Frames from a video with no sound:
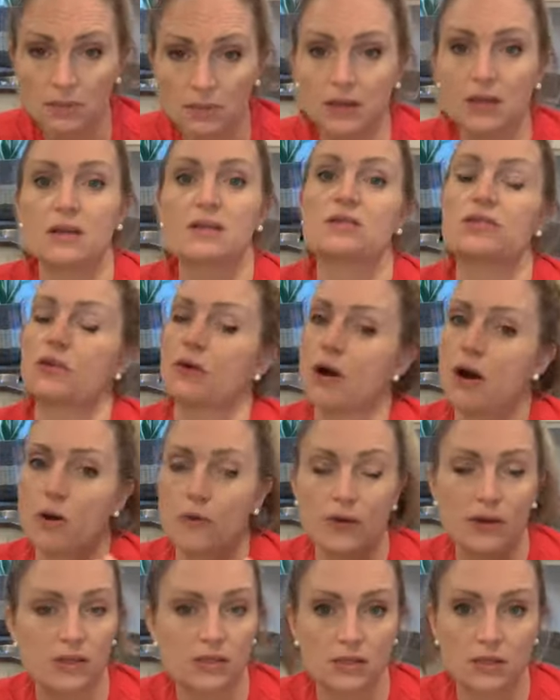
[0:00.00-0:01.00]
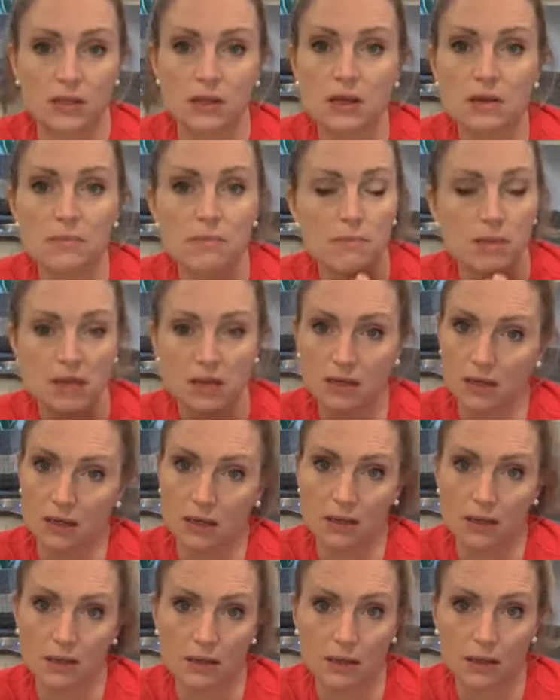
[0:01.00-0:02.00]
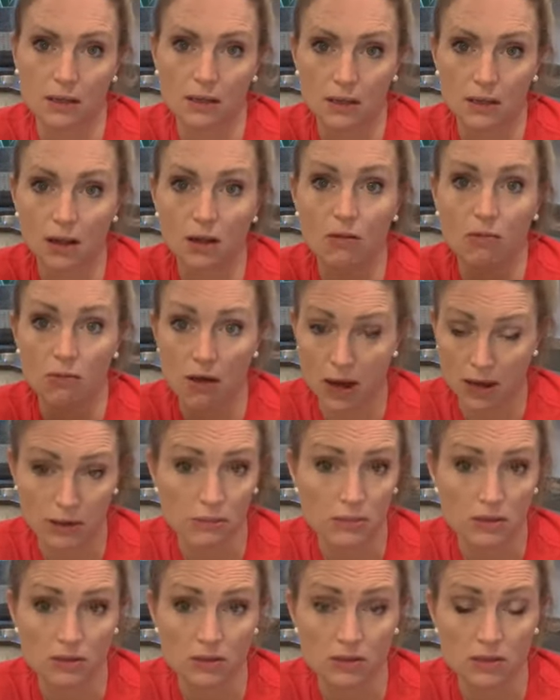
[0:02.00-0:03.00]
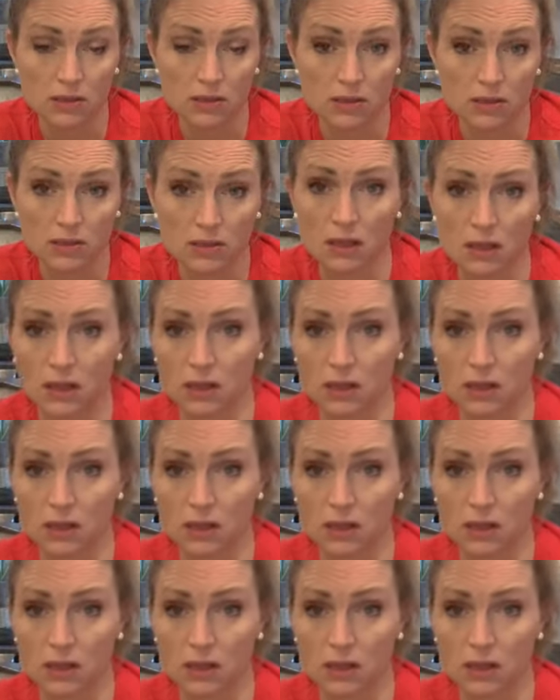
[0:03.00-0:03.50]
because they're always making like a lot of meals